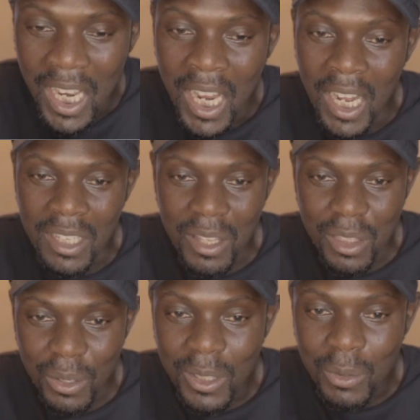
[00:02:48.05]
and the
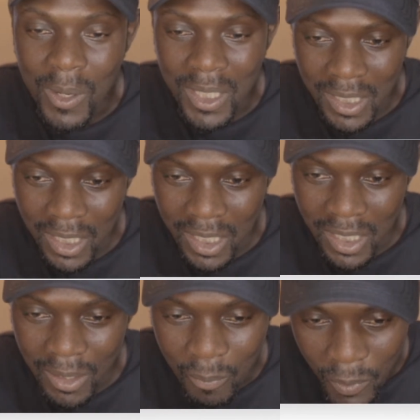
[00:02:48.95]
third one
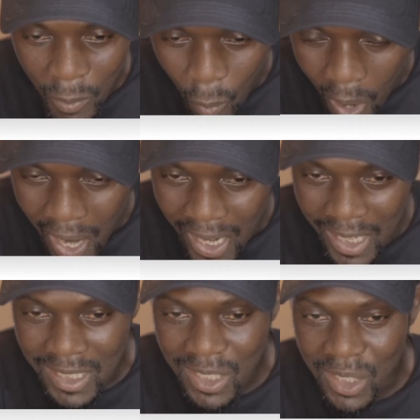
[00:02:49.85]
Y is